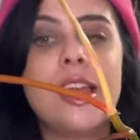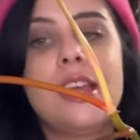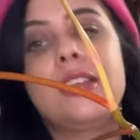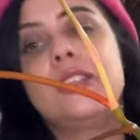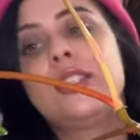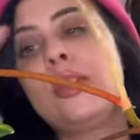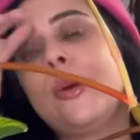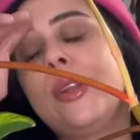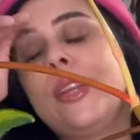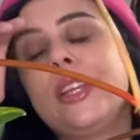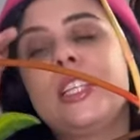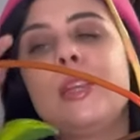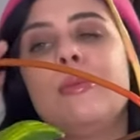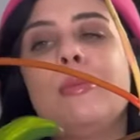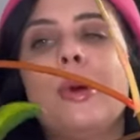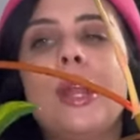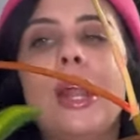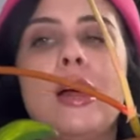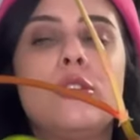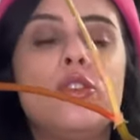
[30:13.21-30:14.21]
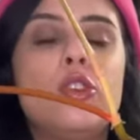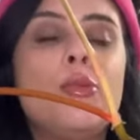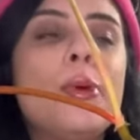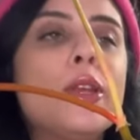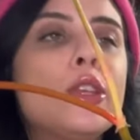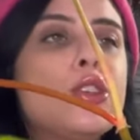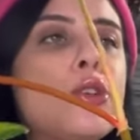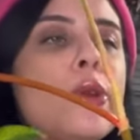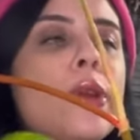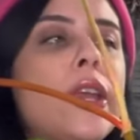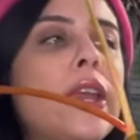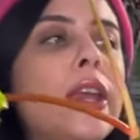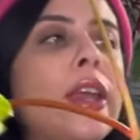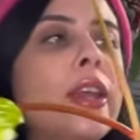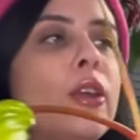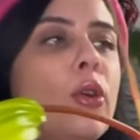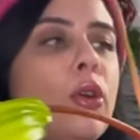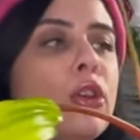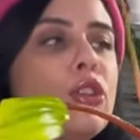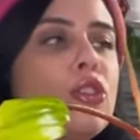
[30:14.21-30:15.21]
So it doesn't put out too much green
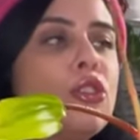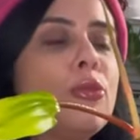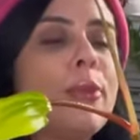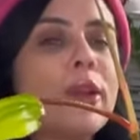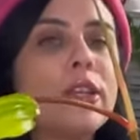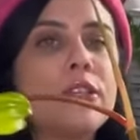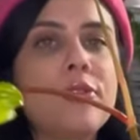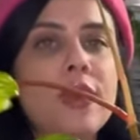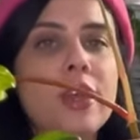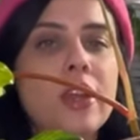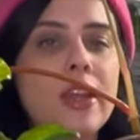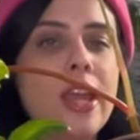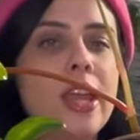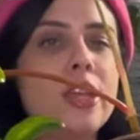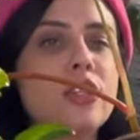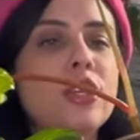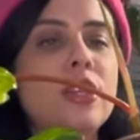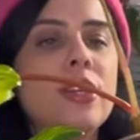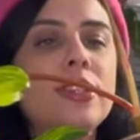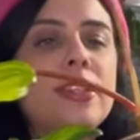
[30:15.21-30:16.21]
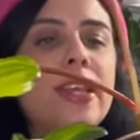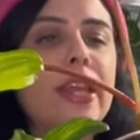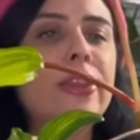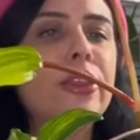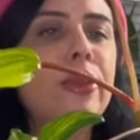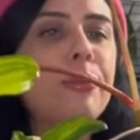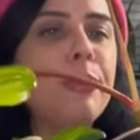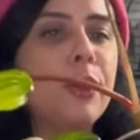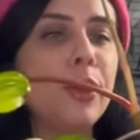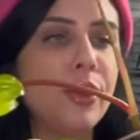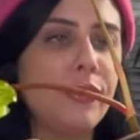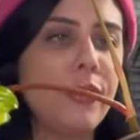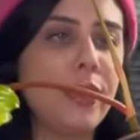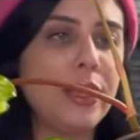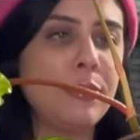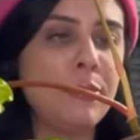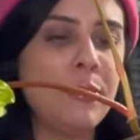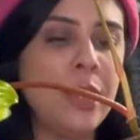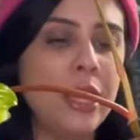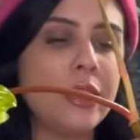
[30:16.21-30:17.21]
or too much variegation. It's like the
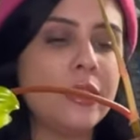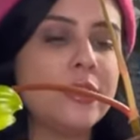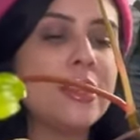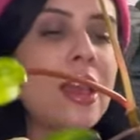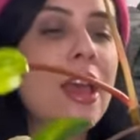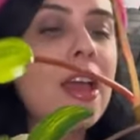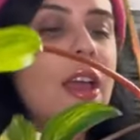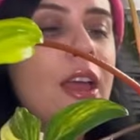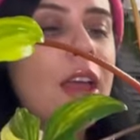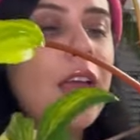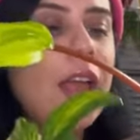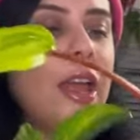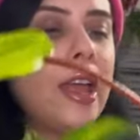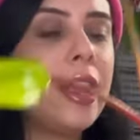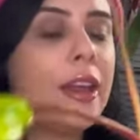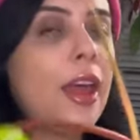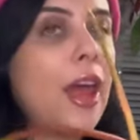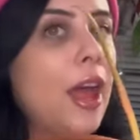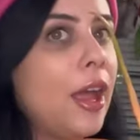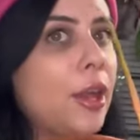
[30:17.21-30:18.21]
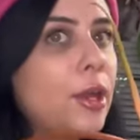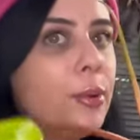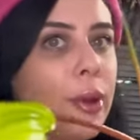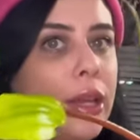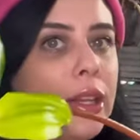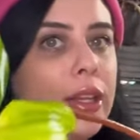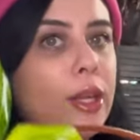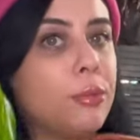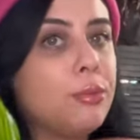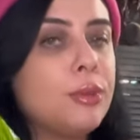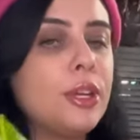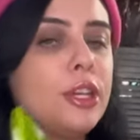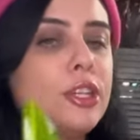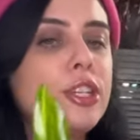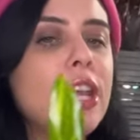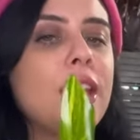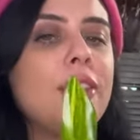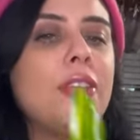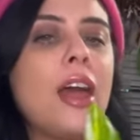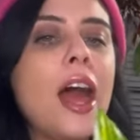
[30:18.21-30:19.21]
perfect mix. And I greatly
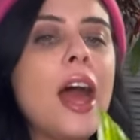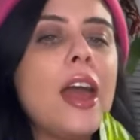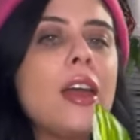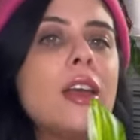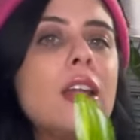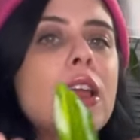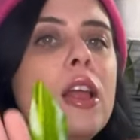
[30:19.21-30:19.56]
appreciate that.